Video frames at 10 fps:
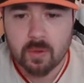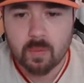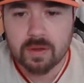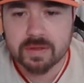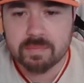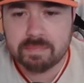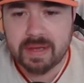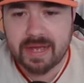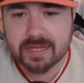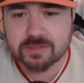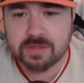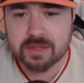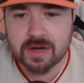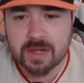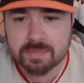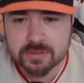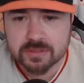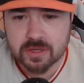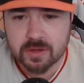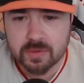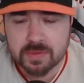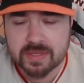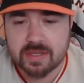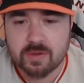Welcome back to another episode.